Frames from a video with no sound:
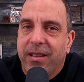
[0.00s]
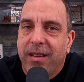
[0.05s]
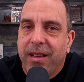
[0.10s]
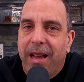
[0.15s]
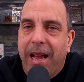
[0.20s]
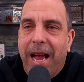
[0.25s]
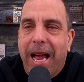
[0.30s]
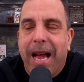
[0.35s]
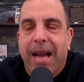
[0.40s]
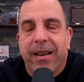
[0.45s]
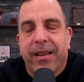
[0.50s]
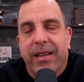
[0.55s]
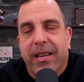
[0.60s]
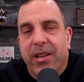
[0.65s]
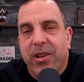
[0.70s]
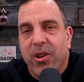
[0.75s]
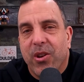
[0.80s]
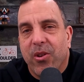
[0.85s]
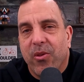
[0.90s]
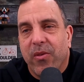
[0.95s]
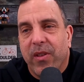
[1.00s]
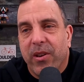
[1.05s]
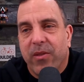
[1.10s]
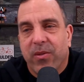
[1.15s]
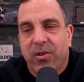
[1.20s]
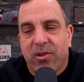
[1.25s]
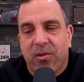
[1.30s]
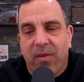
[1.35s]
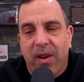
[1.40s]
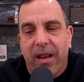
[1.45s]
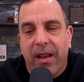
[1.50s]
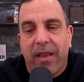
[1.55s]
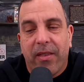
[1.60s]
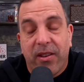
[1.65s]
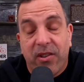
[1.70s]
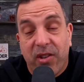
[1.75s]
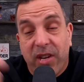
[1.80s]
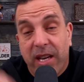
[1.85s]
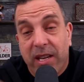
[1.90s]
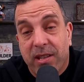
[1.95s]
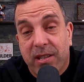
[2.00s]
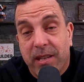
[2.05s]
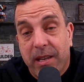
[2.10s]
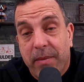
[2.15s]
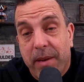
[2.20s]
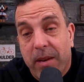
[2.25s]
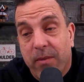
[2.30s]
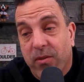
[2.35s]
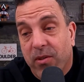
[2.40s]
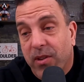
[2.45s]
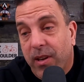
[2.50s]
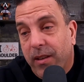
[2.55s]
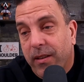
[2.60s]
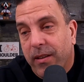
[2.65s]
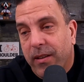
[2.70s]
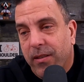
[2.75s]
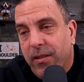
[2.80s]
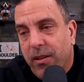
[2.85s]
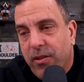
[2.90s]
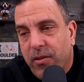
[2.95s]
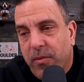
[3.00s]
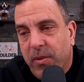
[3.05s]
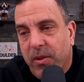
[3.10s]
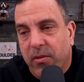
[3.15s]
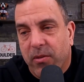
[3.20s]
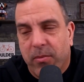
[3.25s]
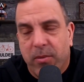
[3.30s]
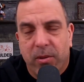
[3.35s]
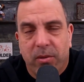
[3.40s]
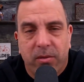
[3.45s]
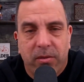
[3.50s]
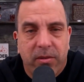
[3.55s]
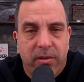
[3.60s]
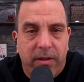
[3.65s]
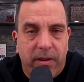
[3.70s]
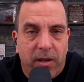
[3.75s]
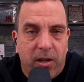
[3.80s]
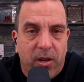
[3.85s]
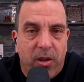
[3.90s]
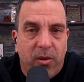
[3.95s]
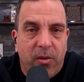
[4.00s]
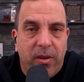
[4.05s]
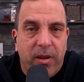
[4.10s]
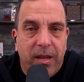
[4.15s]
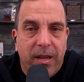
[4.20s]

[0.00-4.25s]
How did he know that it was the changes they made were directly attributable to their code?